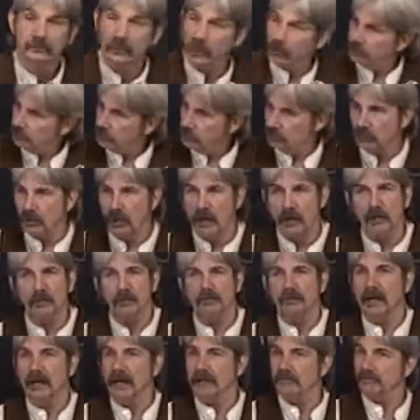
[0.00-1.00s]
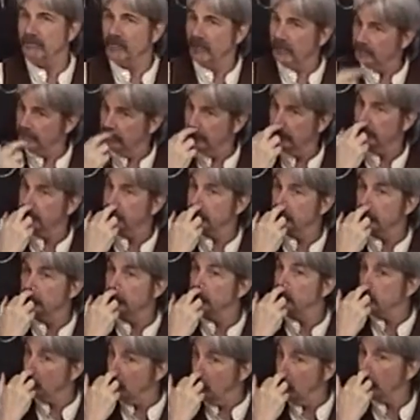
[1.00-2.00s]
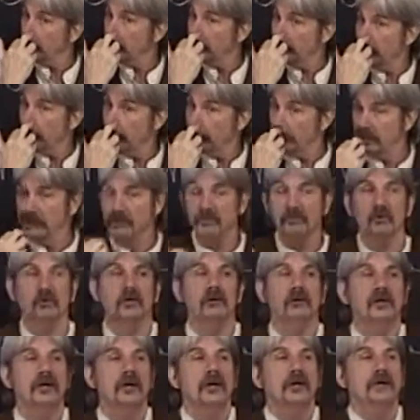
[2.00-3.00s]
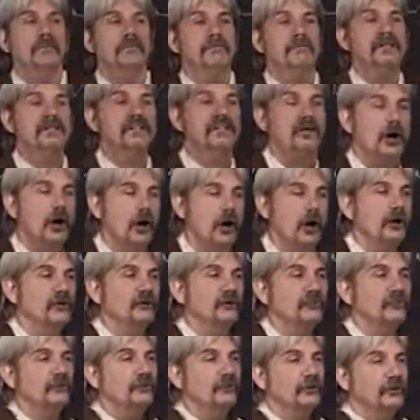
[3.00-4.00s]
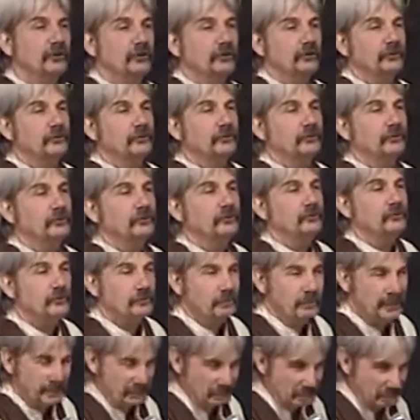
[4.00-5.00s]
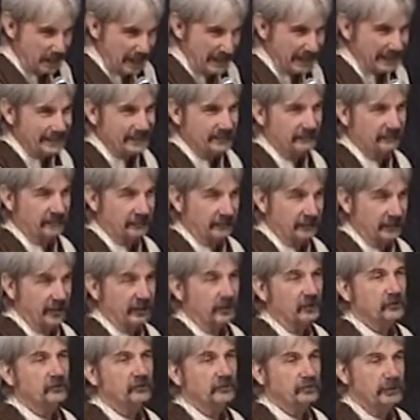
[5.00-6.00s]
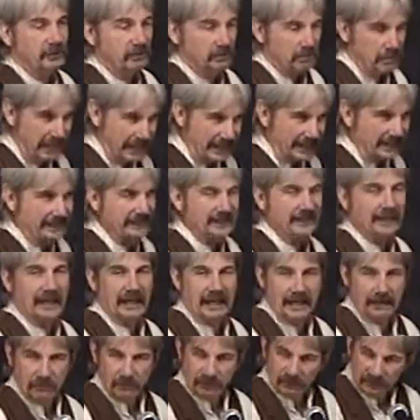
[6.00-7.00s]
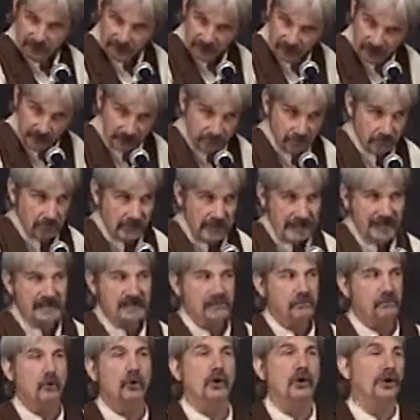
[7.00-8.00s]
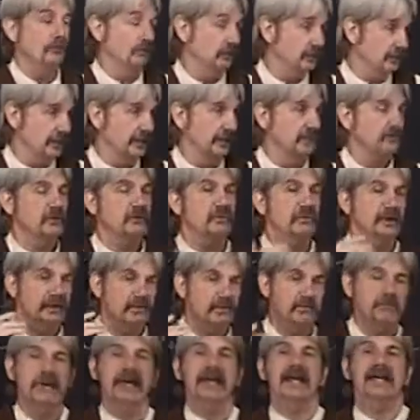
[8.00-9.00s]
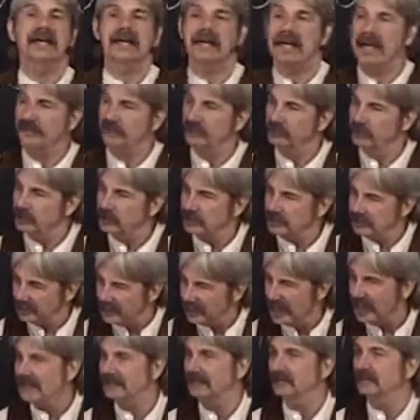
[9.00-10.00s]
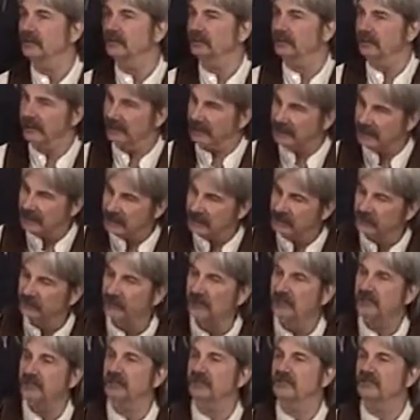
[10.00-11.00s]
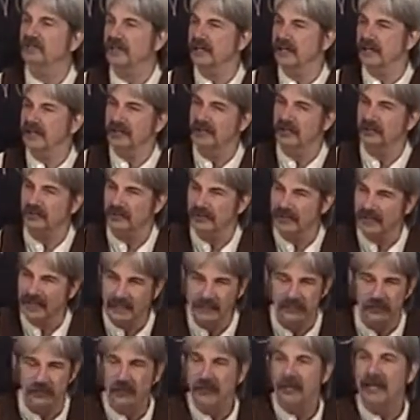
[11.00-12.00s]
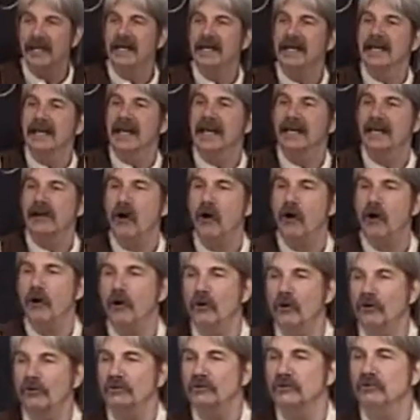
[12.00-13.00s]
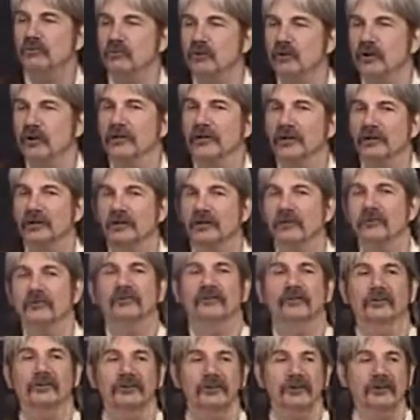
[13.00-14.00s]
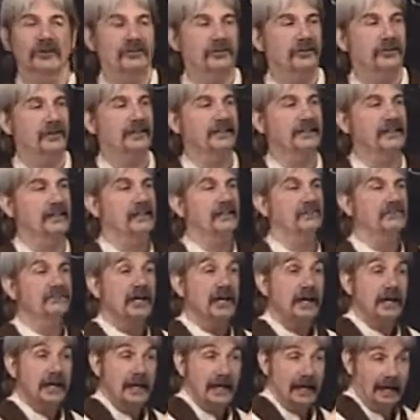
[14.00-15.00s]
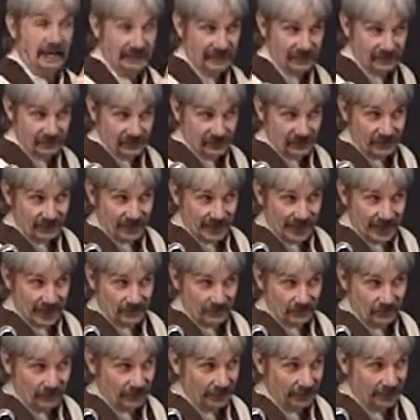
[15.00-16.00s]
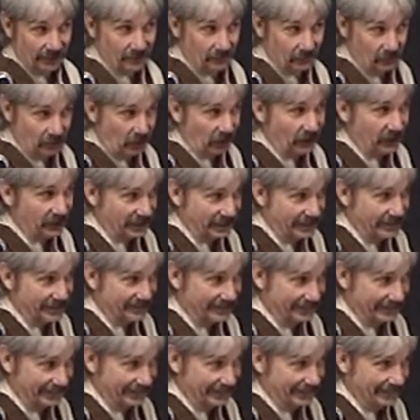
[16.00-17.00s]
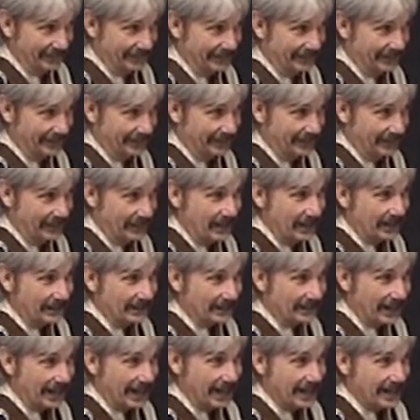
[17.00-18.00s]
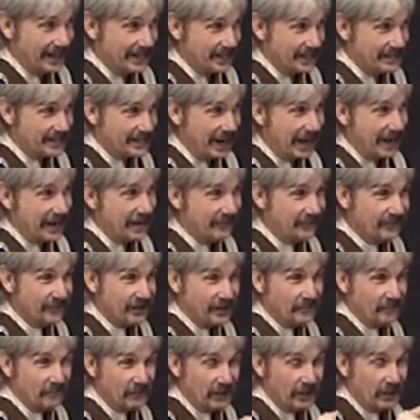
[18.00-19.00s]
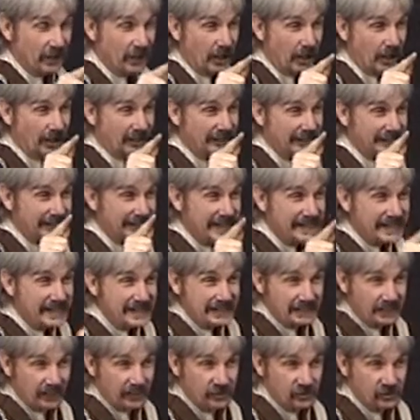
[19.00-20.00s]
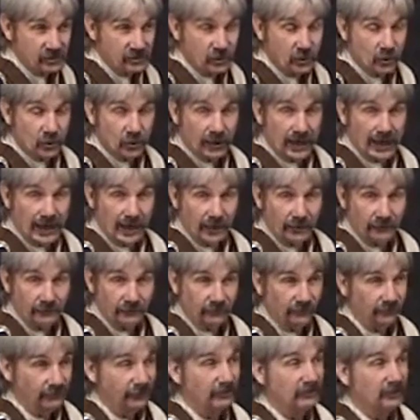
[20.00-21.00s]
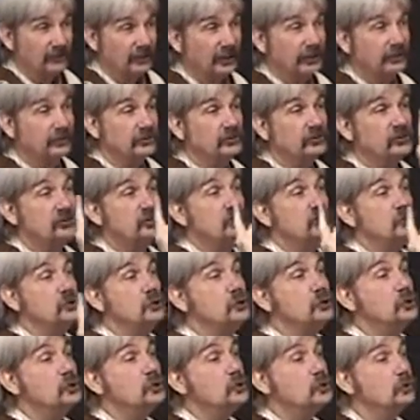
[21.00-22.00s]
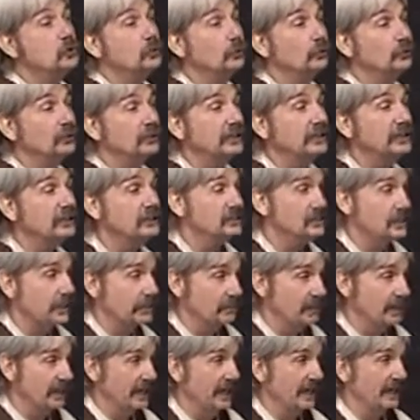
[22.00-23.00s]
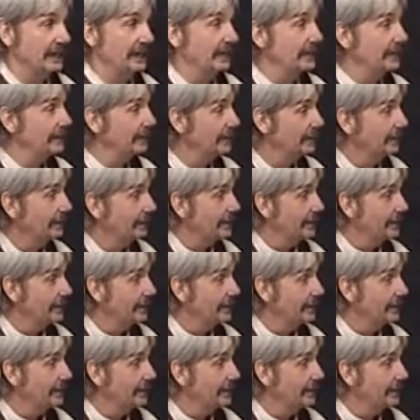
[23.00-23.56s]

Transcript: No, you won't. I'm telling you the truth. You won't care anymore because You've been made free, or you've been made lamb, or you've been made one with him. You've been made after his likeness and in his image and in his nature. And all you want to do is continue to give. And isn't that really what he did? God gave him the key to the storehouses and said, You disseminate it.